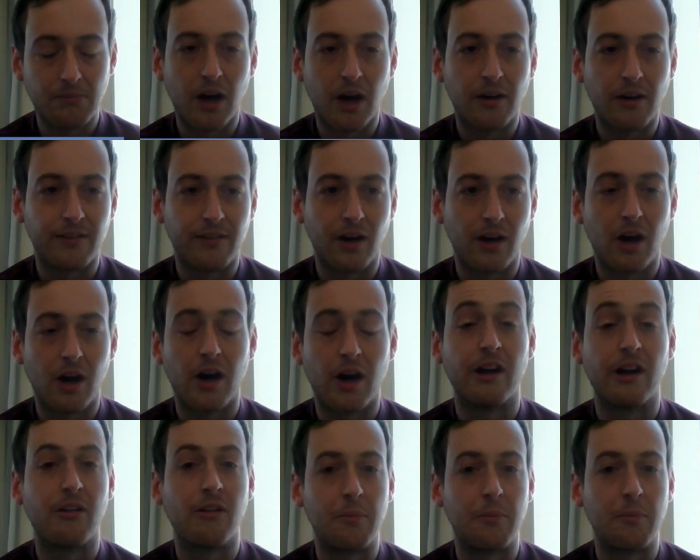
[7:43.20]
other
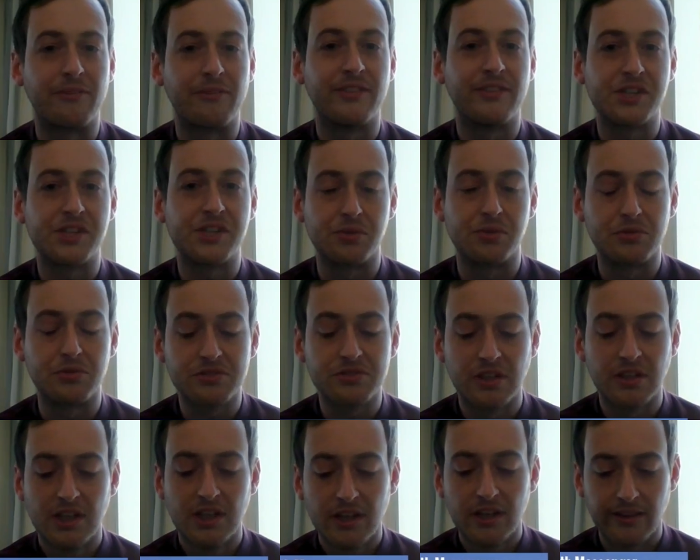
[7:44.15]
higher up officials,
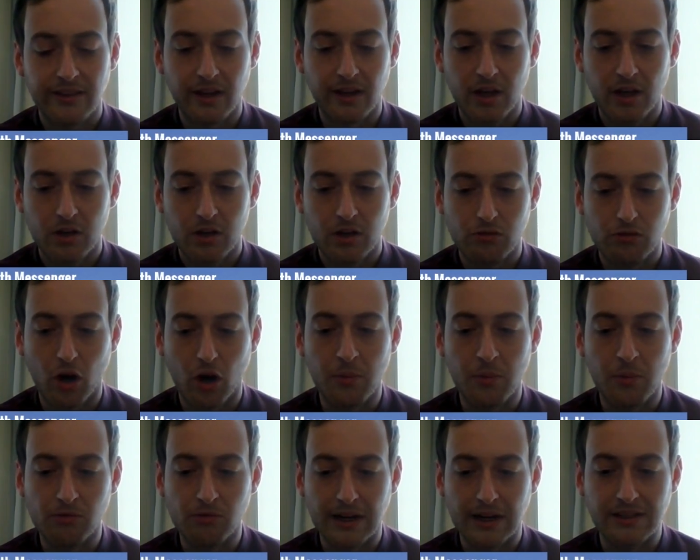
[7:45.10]
that
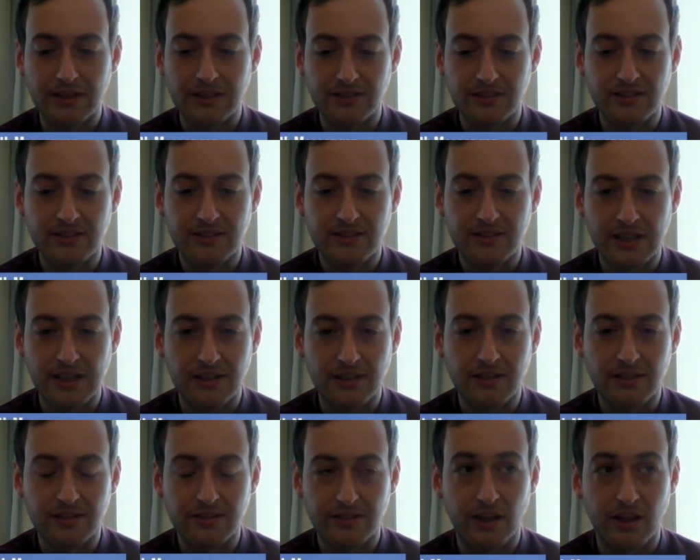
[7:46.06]
Roman Reigns is seen
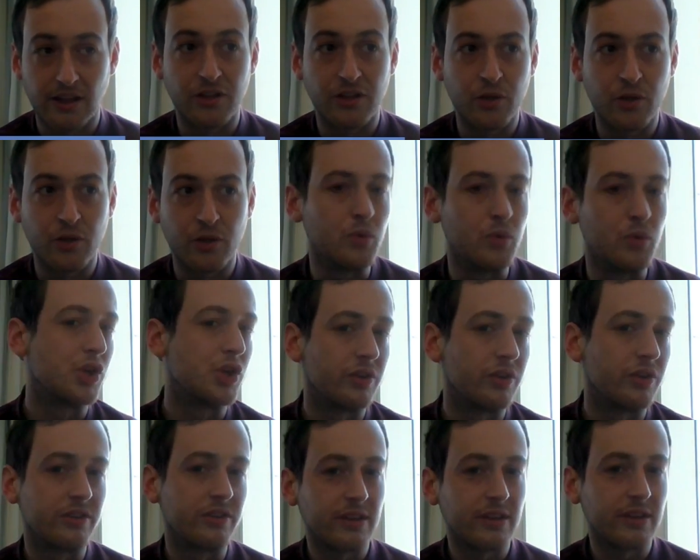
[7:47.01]
as the new
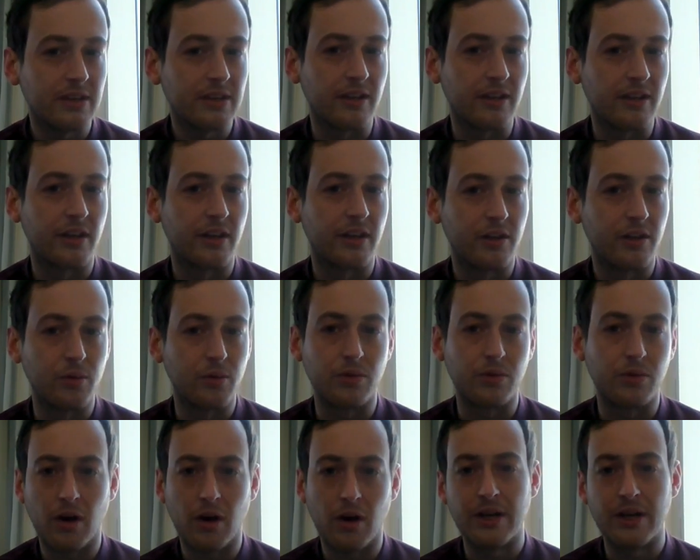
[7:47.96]
John Cena, the new
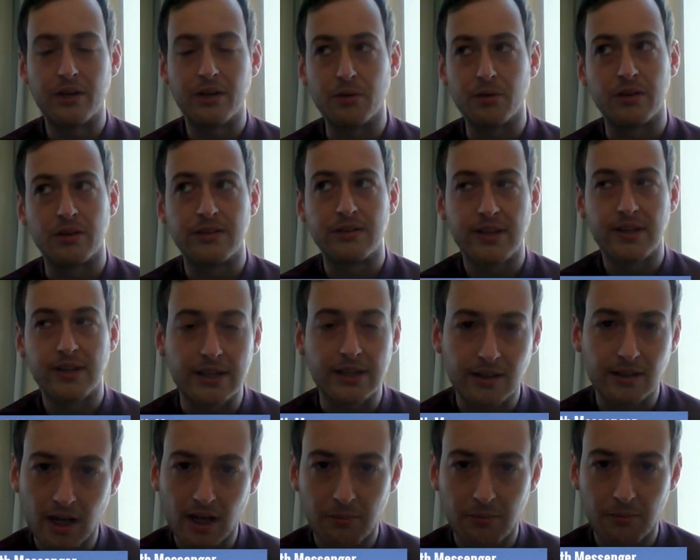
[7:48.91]
guy who can take
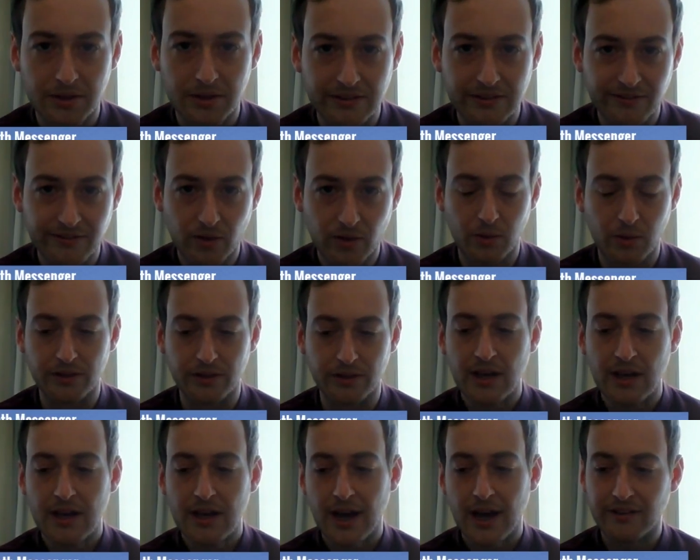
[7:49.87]
the company forward.
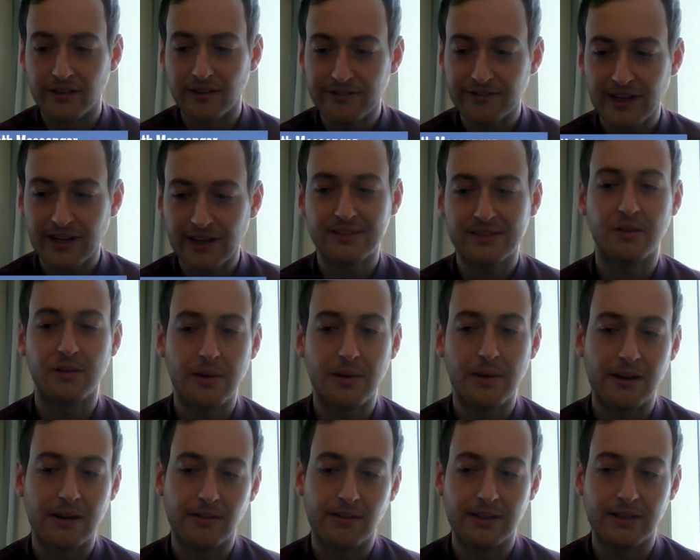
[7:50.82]
And the fact of the
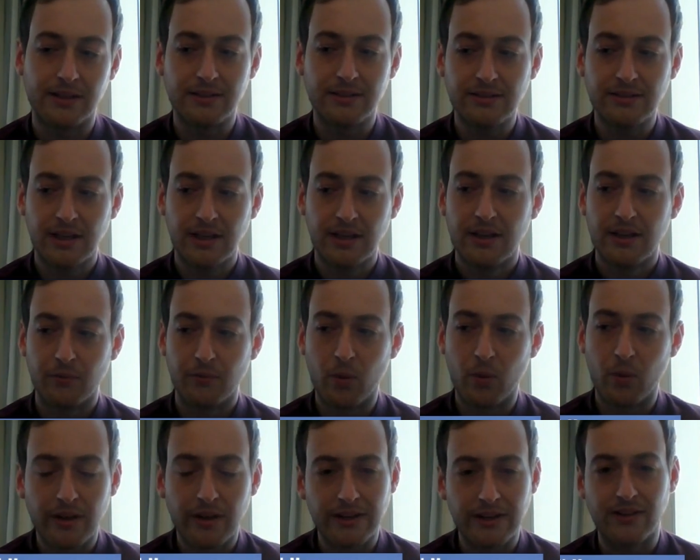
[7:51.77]
matter is,
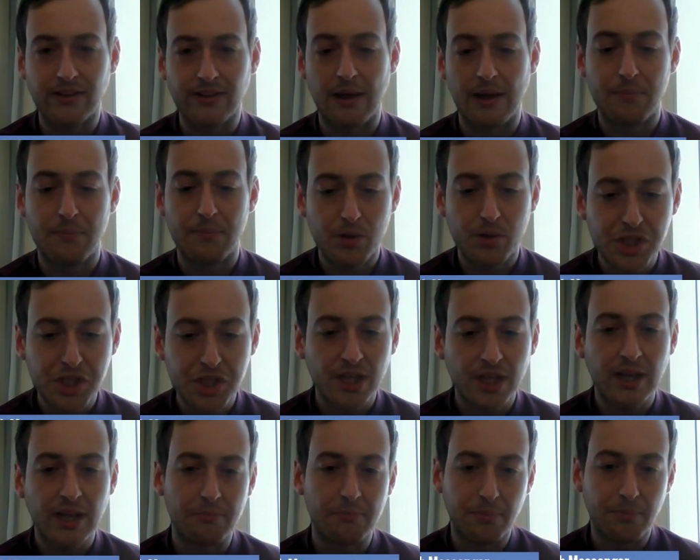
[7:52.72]
while they've kept
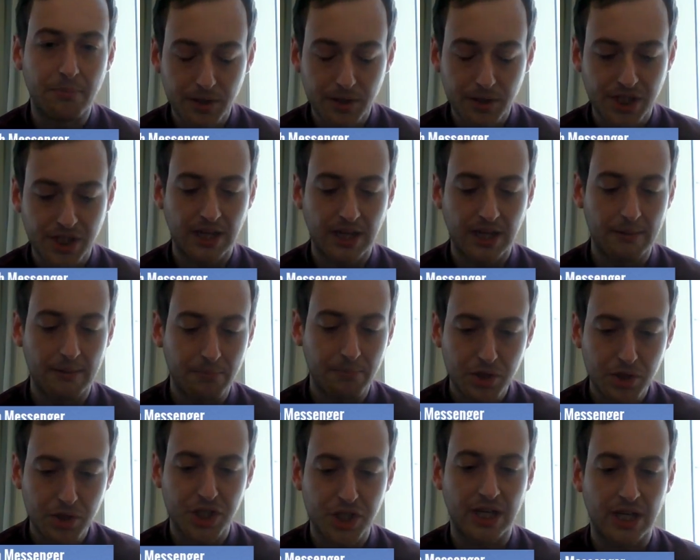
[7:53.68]
pushing and pushing and
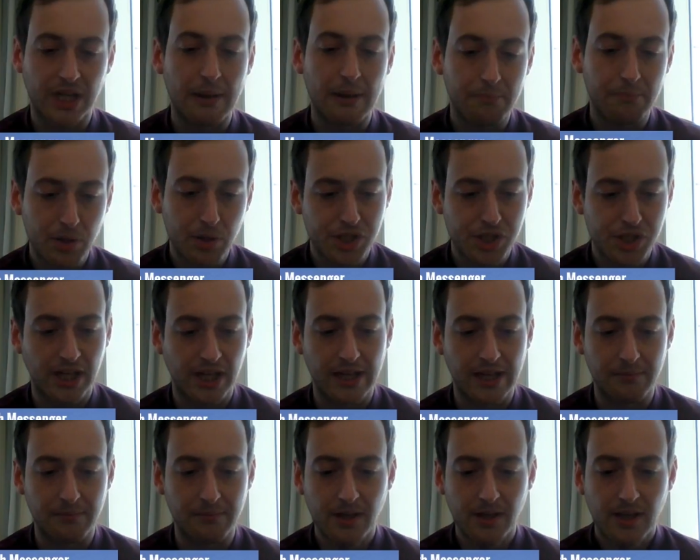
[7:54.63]
pushing and pushing
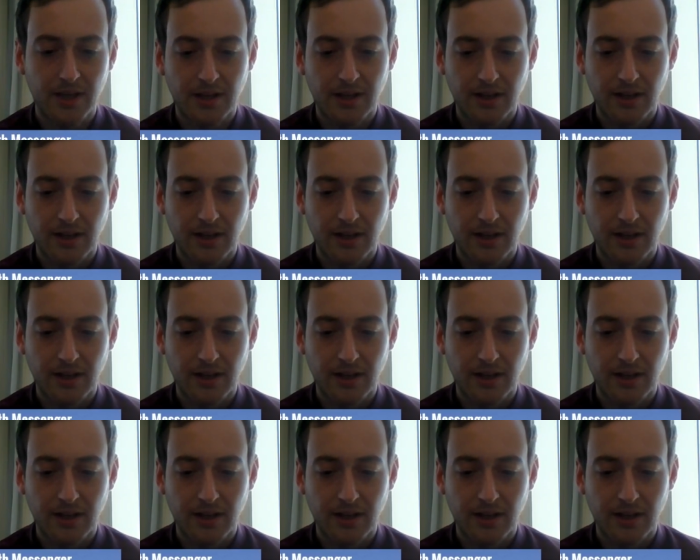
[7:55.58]
him,